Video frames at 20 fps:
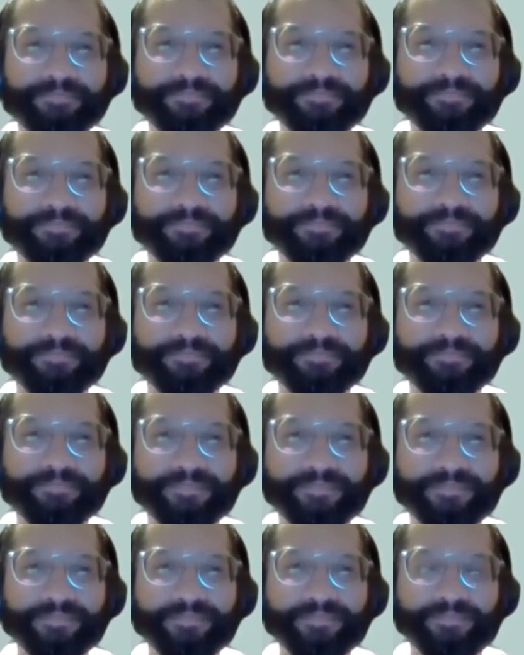
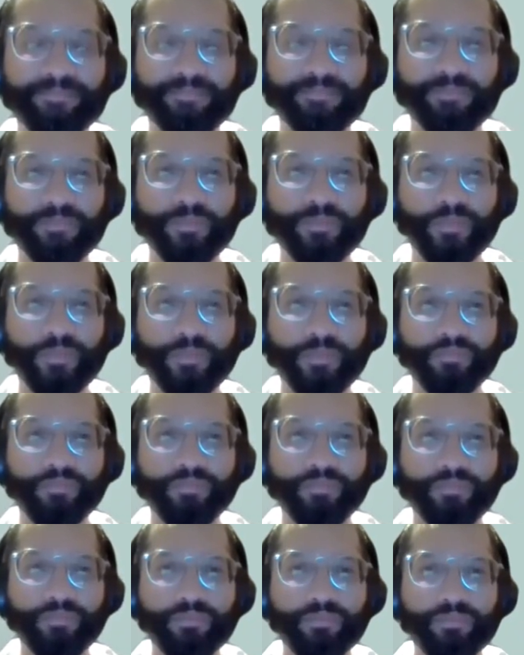
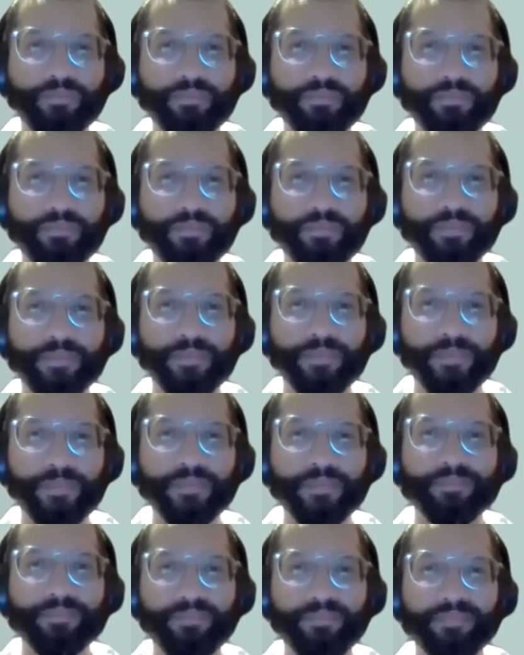
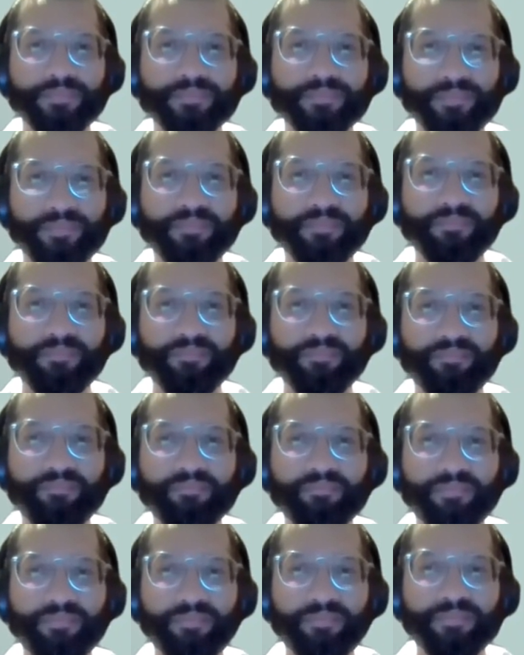
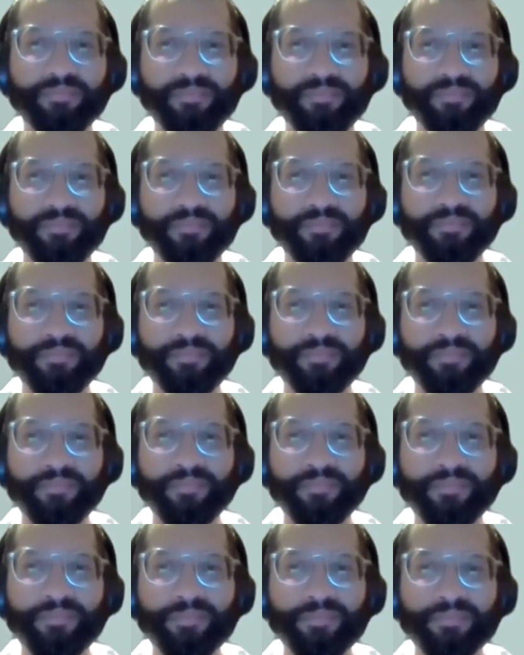
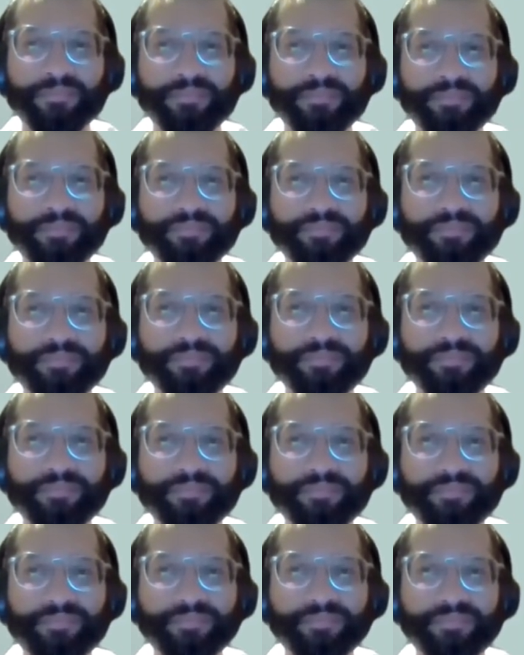
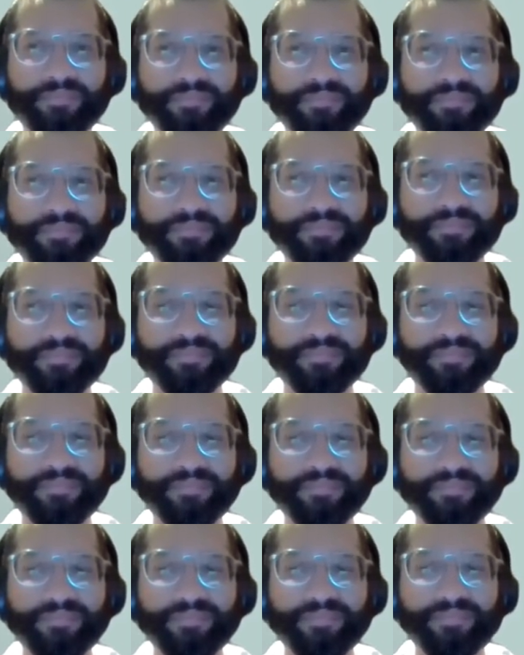
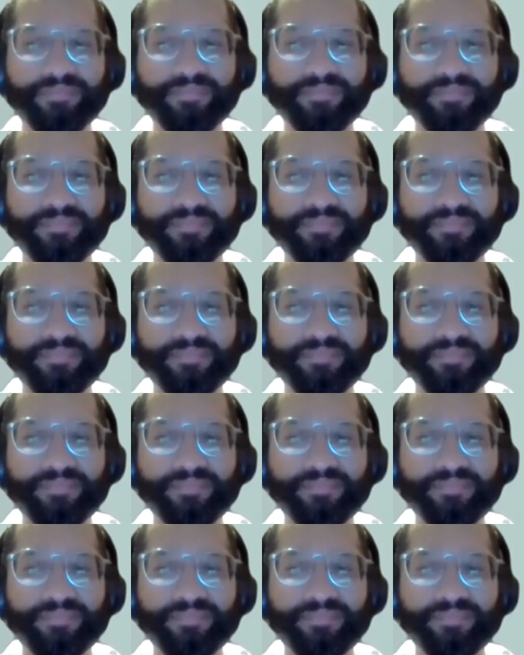(not speaking)